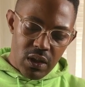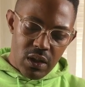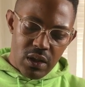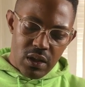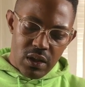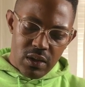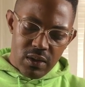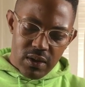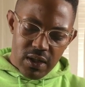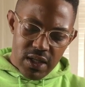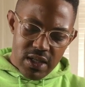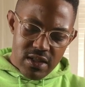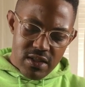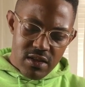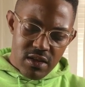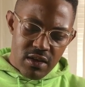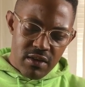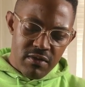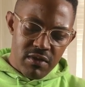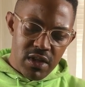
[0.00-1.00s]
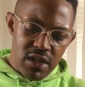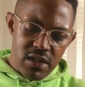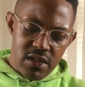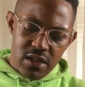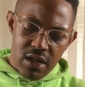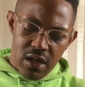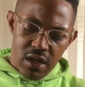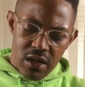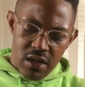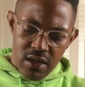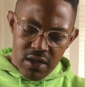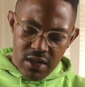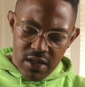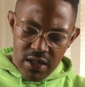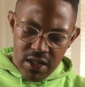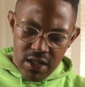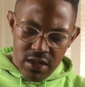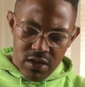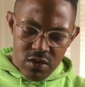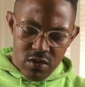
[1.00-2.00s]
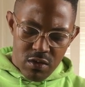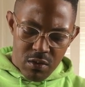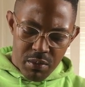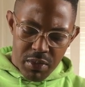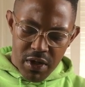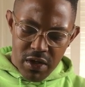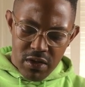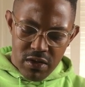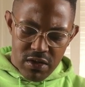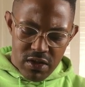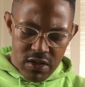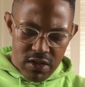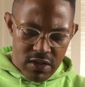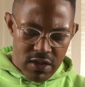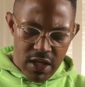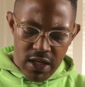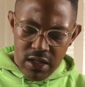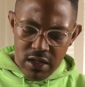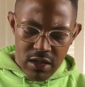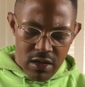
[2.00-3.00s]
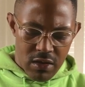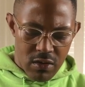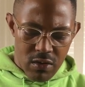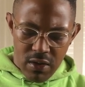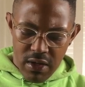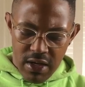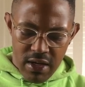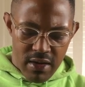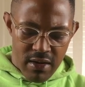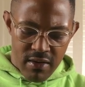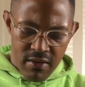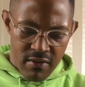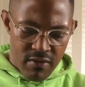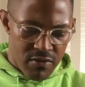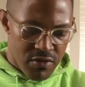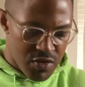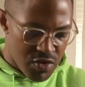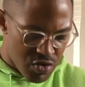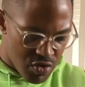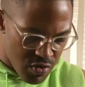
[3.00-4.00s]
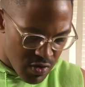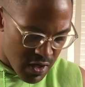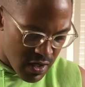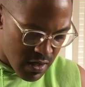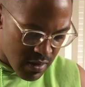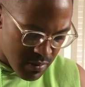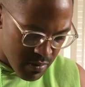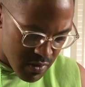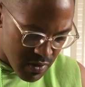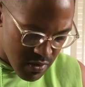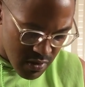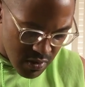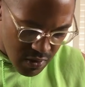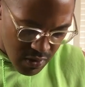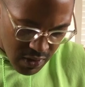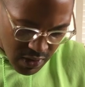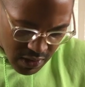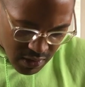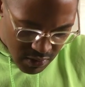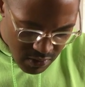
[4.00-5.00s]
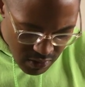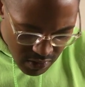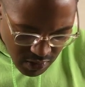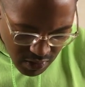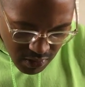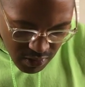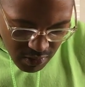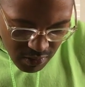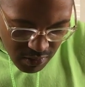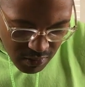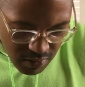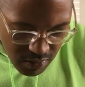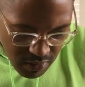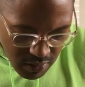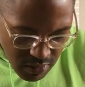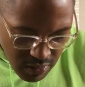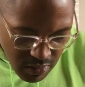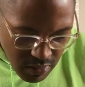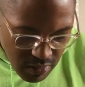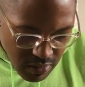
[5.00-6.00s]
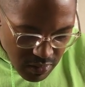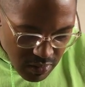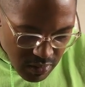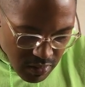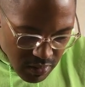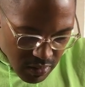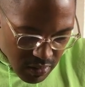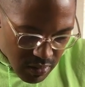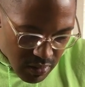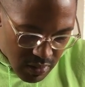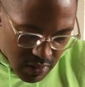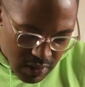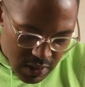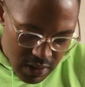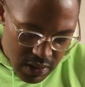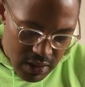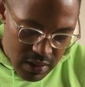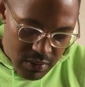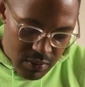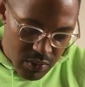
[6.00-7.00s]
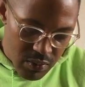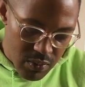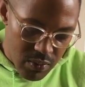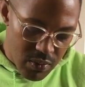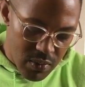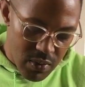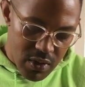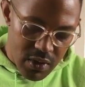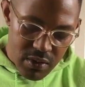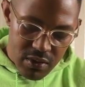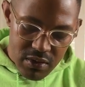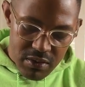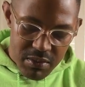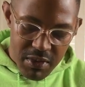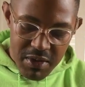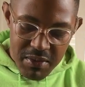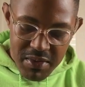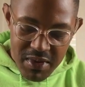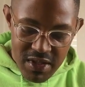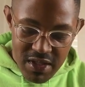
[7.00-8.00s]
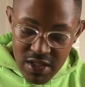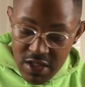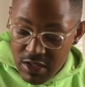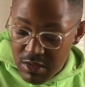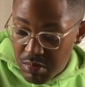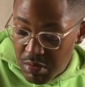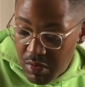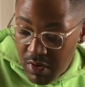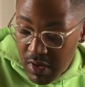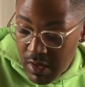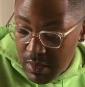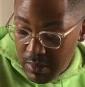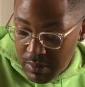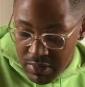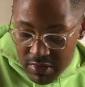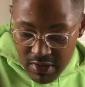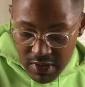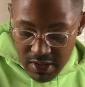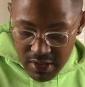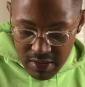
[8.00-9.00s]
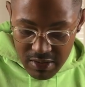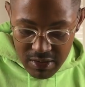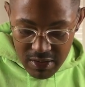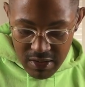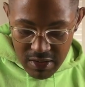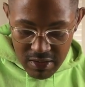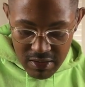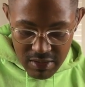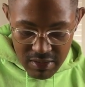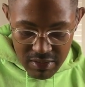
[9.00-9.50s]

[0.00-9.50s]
Okay, so if these are extra purses, they don't have straps, so I don't know how that works. Maybe it's just props, I don't know.